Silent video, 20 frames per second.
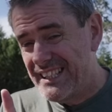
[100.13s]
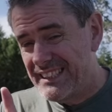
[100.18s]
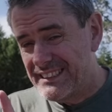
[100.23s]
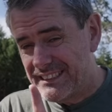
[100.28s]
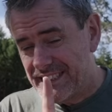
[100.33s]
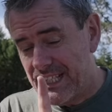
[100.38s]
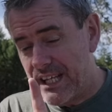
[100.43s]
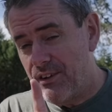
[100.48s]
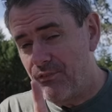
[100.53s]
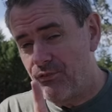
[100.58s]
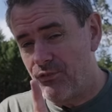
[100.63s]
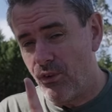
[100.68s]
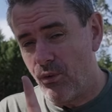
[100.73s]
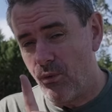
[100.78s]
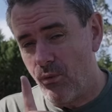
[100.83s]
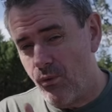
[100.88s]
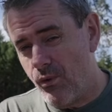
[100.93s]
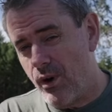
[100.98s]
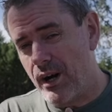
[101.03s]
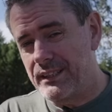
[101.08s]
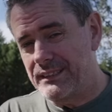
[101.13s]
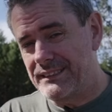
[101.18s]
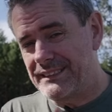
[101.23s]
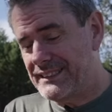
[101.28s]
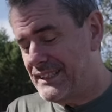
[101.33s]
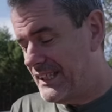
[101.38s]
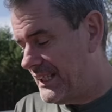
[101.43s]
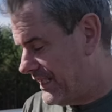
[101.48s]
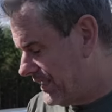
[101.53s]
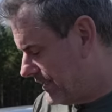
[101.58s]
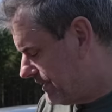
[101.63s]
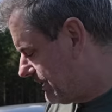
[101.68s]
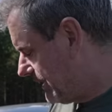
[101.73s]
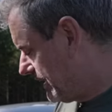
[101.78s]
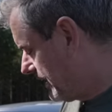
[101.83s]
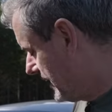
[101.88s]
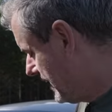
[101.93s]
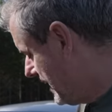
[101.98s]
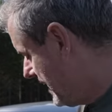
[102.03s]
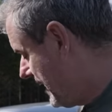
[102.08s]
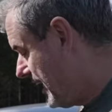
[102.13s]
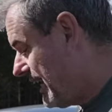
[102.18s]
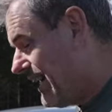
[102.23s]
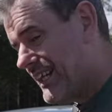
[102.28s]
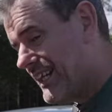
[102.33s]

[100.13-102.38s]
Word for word: save for one single thing,